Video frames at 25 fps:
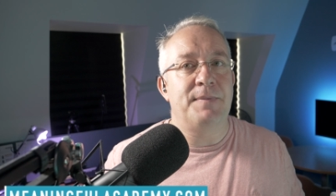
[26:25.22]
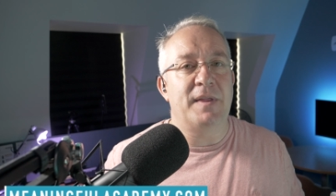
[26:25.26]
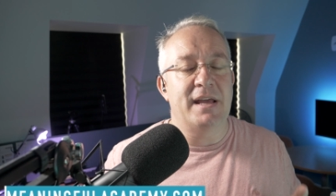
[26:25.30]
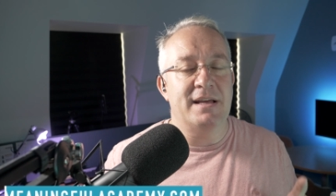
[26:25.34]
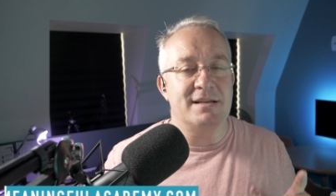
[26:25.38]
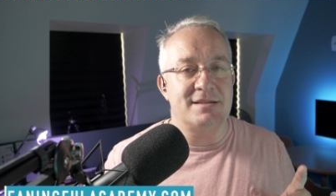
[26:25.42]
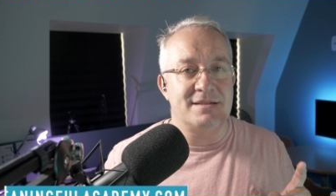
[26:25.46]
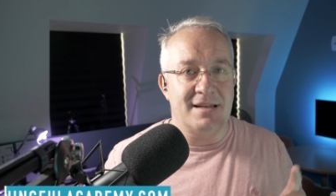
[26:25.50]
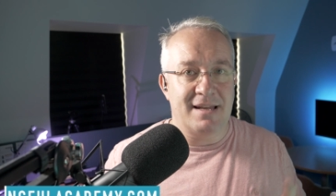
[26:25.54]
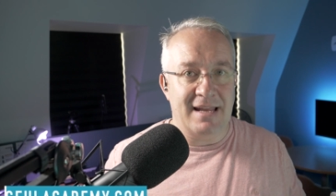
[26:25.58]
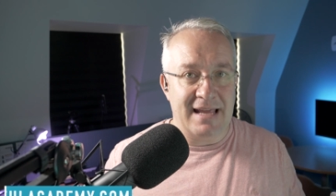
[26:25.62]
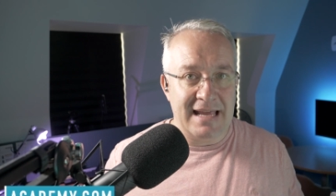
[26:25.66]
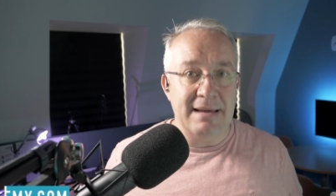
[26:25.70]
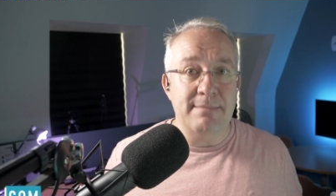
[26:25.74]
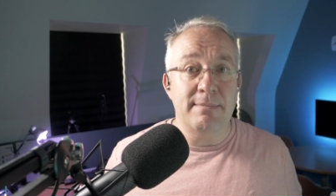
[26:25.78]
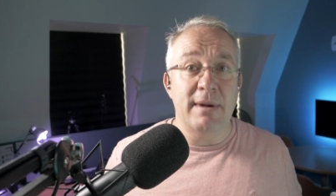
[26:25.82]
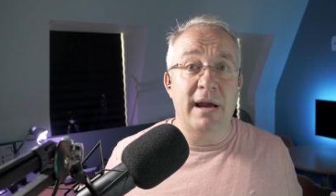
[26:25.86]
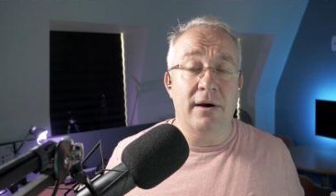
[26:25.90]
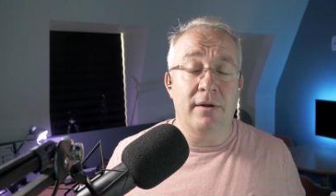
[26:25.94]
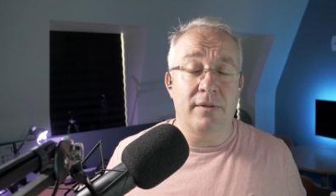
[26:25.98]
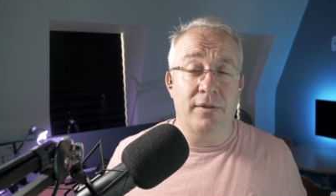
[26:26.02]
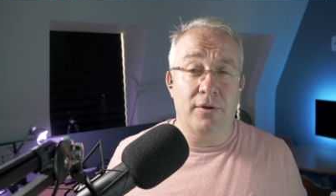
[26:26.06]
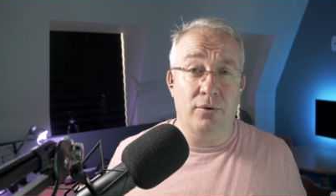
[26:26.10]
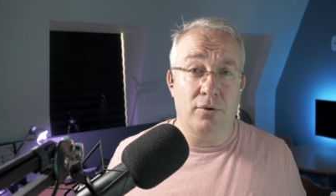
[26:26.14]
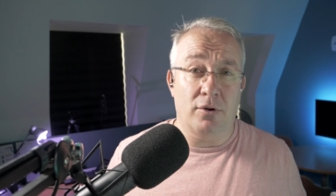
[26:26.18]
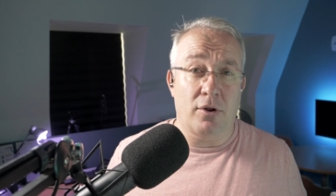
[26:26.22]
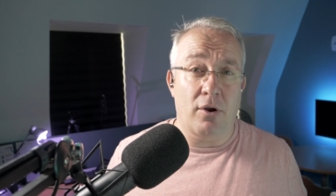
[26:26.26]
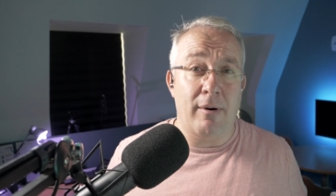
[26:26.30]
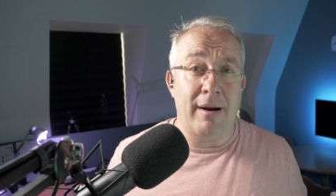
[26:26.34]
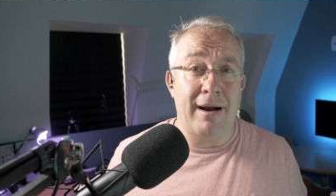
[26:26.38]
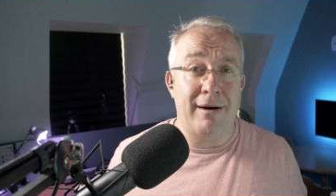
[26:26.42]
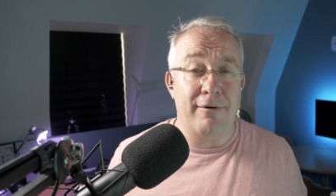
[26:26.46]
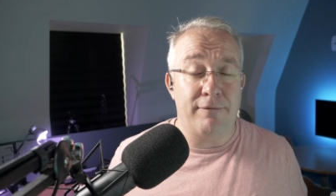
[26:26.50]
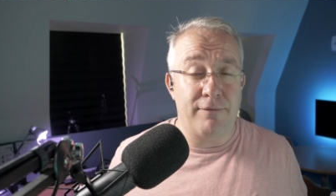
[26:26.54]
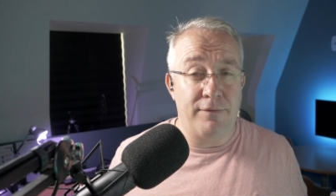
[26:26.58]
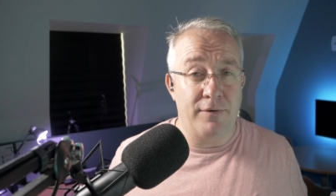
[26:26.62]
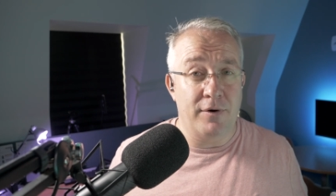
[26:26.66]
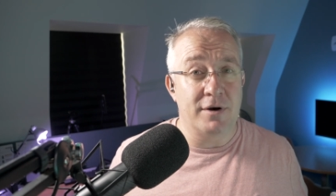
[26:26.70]
it's an email that'll go
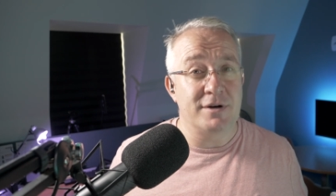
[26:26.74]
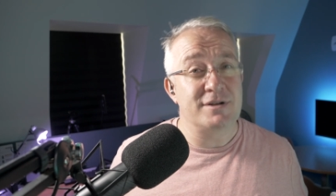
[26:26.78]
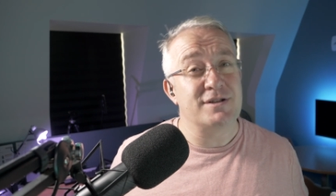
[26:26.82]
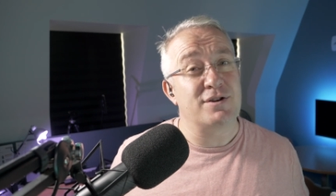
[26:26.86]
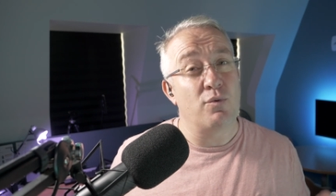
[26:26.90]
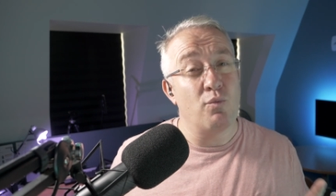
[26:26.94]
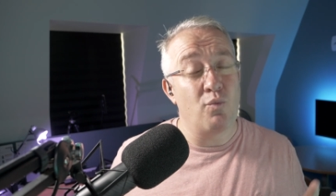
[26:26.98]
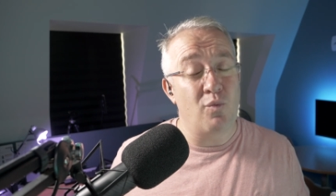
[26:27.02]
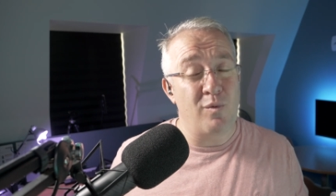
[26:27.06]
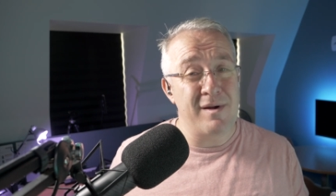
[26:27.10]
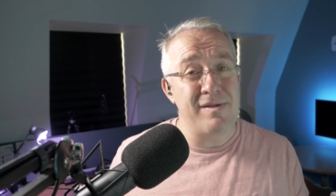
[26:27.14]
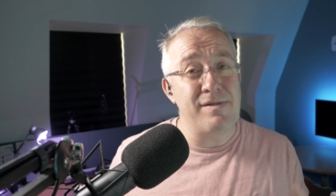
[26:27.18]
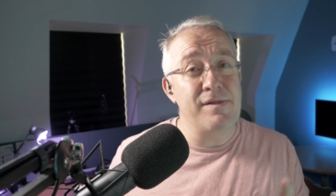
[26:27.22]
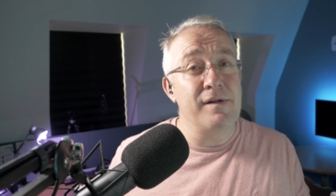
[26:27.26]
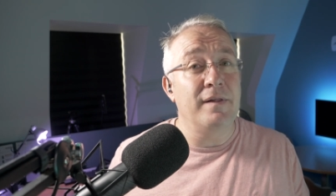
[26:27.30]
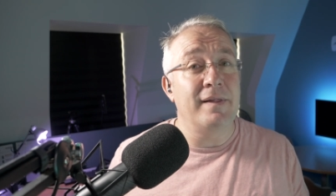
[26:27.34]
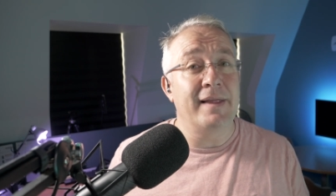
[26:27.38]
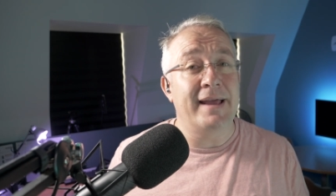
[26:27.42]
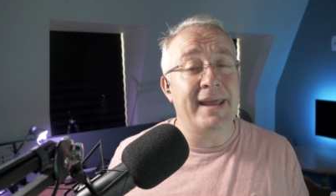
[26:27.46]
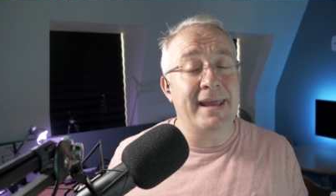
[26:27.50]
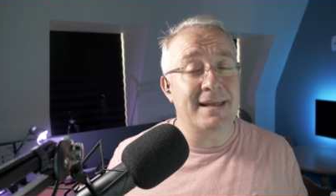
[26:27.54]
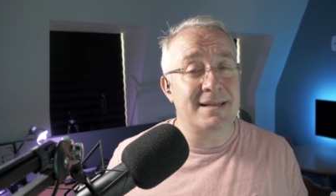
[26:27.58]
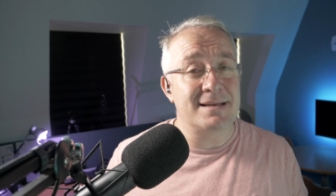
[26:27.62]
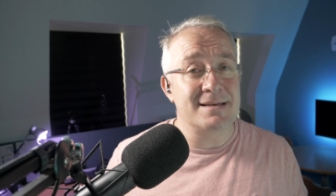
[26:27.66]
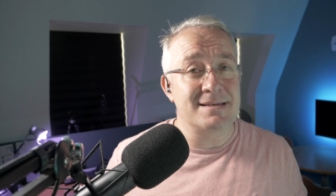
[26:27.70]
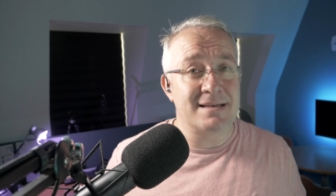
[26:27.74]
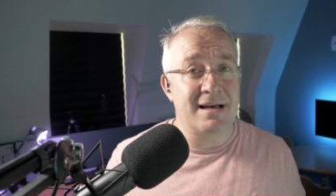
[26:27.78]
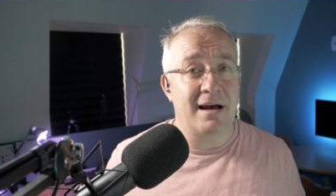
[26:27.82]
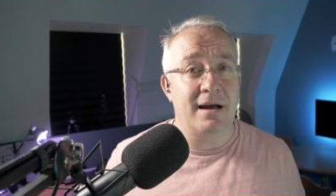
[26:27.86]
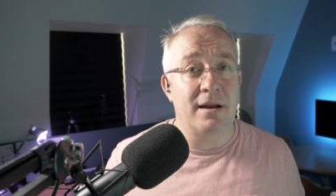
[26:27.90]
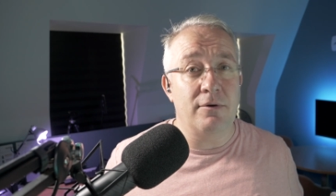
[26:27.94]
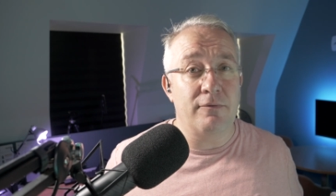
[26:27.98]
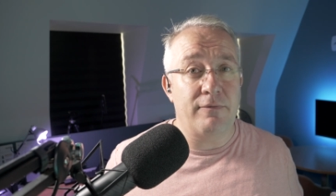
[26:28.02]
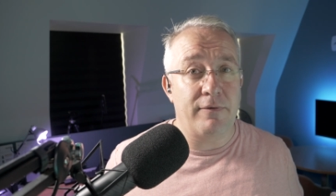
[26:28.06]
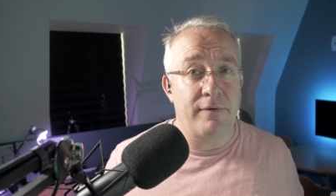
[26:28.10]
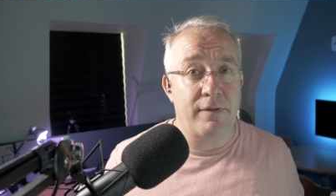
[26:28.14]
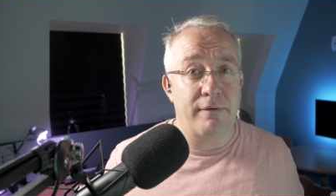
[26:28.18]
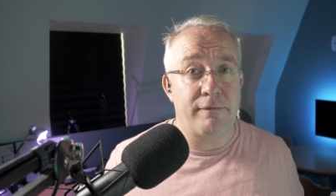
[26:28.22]
out first with the link to
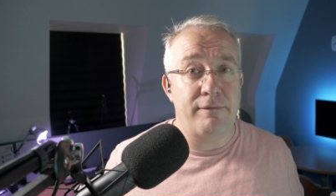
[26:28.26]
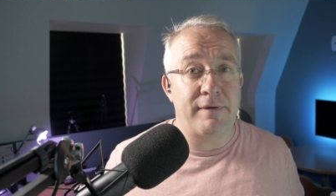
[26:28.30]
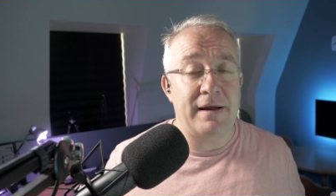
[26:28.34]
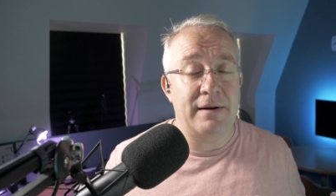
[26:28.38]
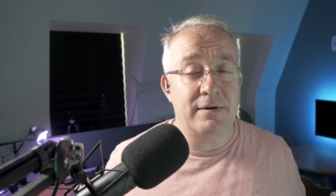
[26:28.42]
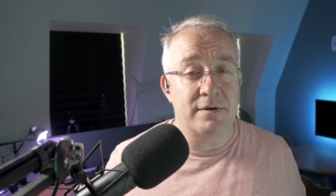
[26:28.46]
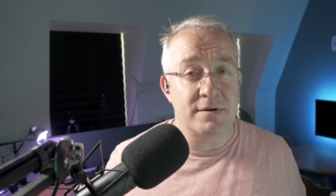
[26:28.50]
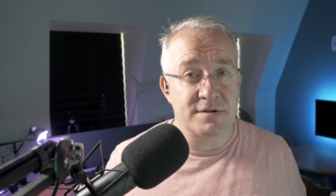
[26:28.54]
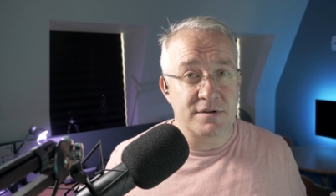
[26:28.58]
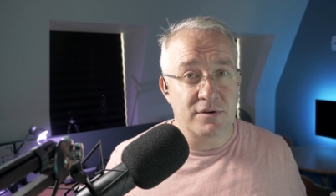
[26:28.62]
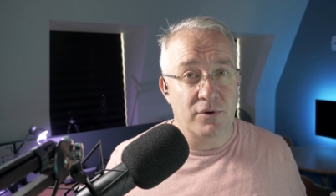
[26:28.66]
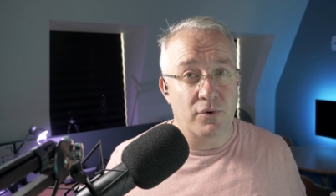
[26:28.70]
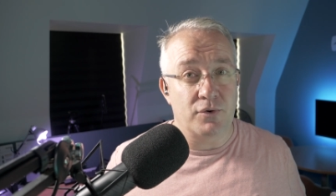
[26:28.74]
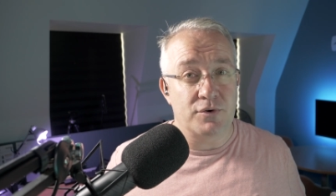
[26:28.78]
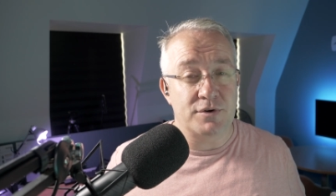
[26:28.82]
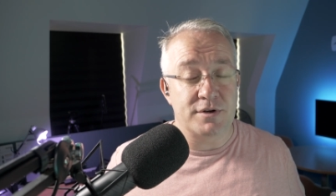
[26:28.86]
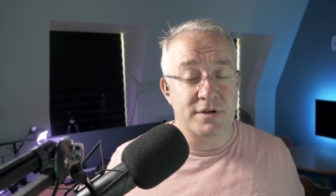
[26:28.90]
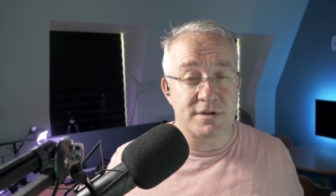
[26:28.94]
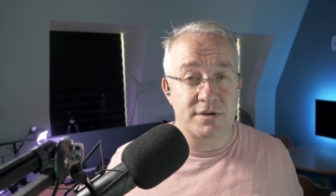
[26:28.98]
sign up for the Founders Launch.